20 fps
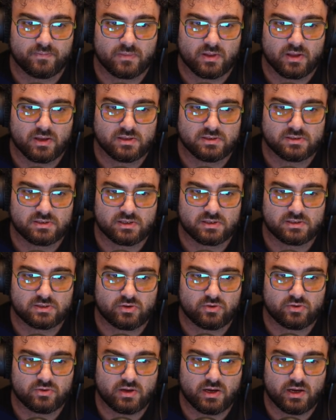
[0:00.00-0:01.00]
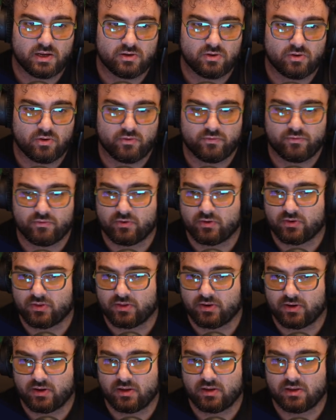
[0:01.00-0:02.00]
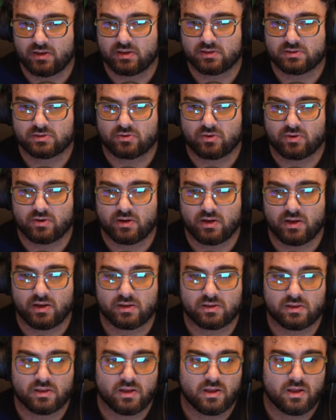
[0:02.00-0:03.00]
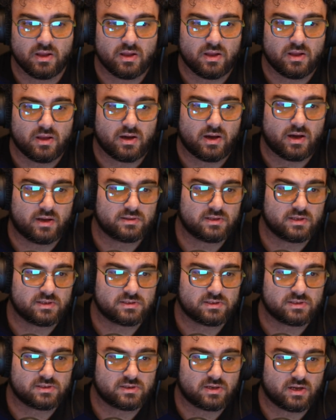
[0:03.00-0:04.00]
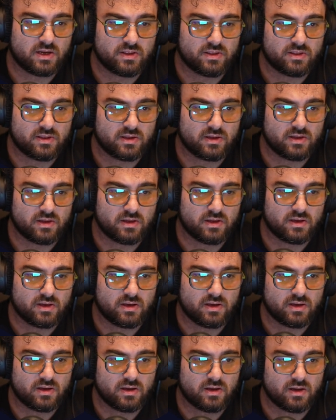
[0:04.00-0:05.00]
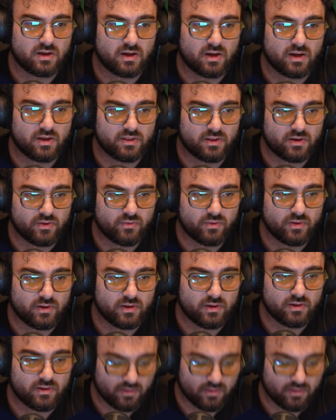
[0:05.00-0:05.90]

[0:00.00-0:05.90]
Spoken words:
609043. It's correct. And let's try the other one.